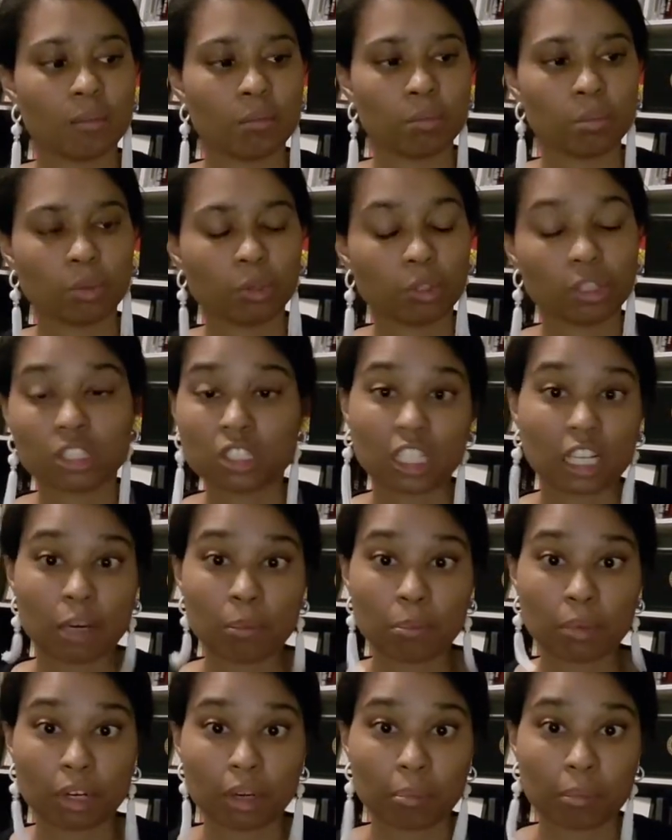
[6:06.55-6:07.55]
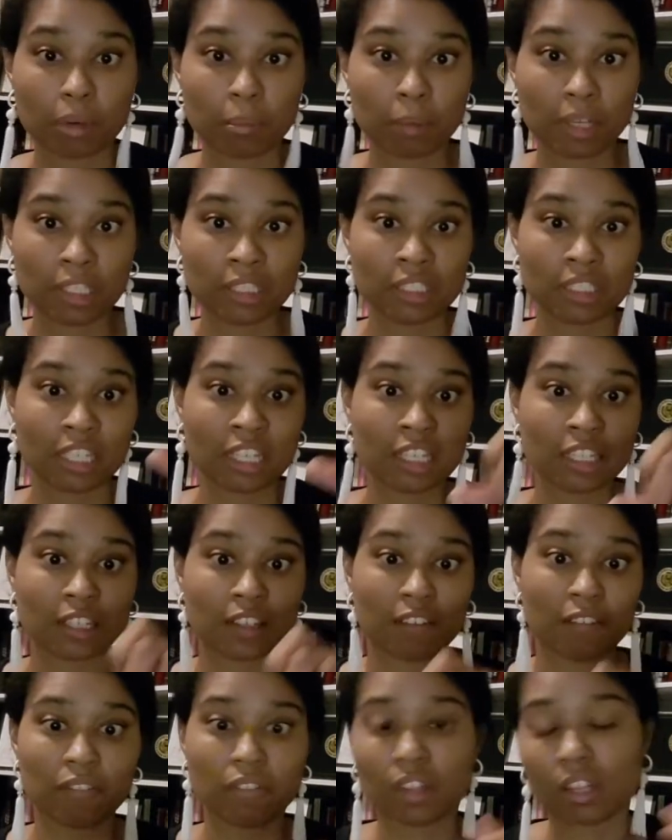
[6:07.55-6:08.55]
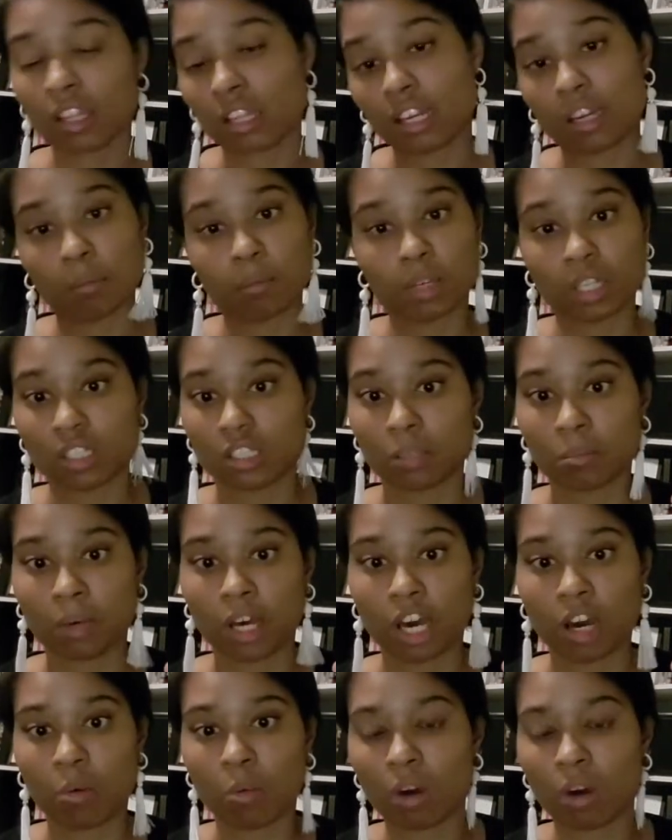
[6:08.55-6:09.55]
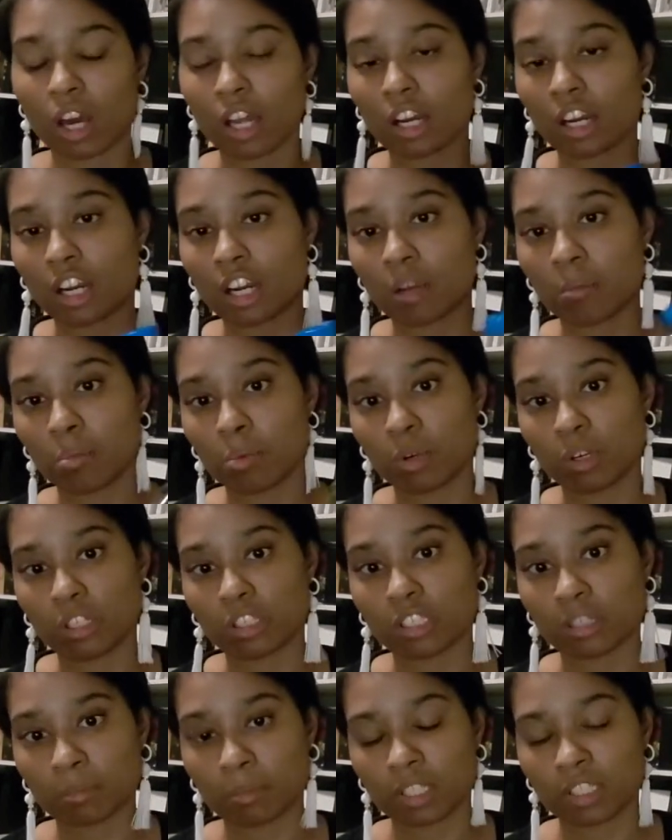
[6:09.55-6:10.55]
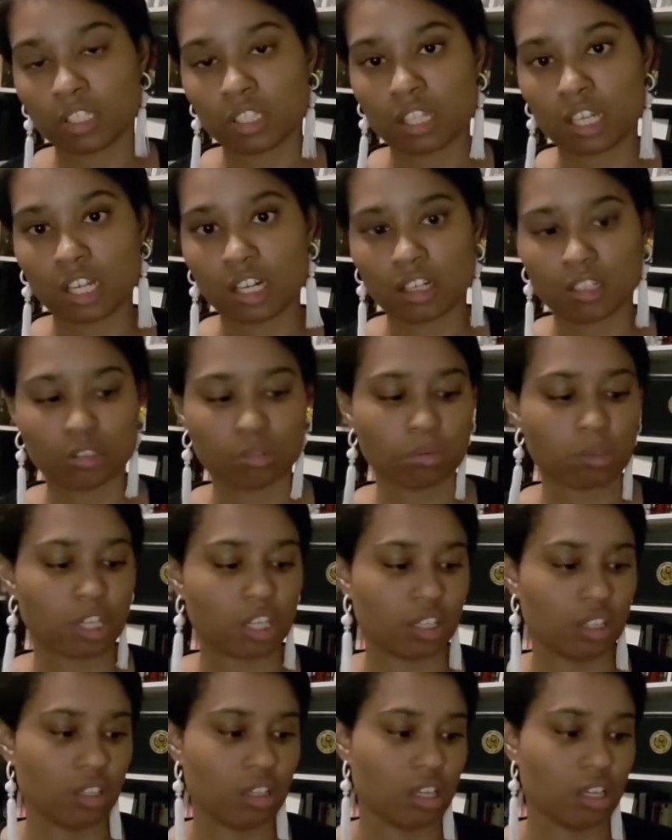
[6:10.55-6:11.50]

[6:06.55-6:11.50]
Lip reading: pull the stopper up on my sink, fill it up with some hot water, and pour some into there as well.